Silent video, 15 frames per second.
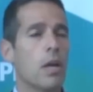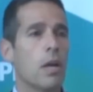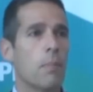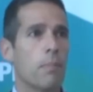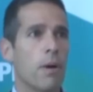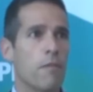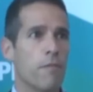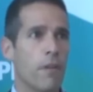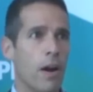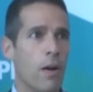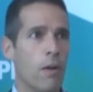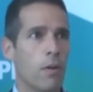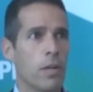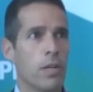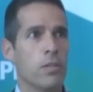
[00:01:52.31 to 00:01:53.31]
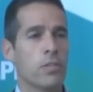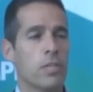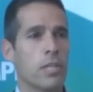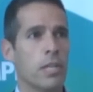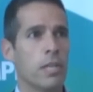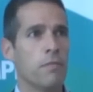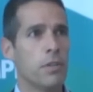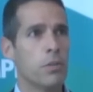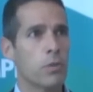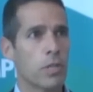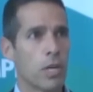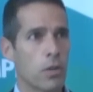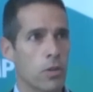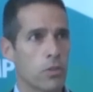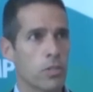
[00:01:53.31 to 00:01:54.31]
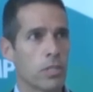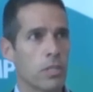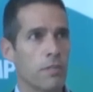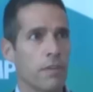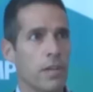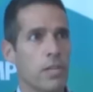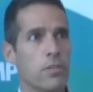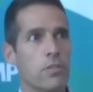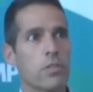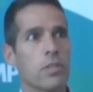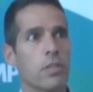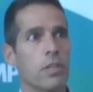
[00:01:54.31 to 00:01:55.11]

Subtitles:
PANVIRAL is an in vitro diagnostic device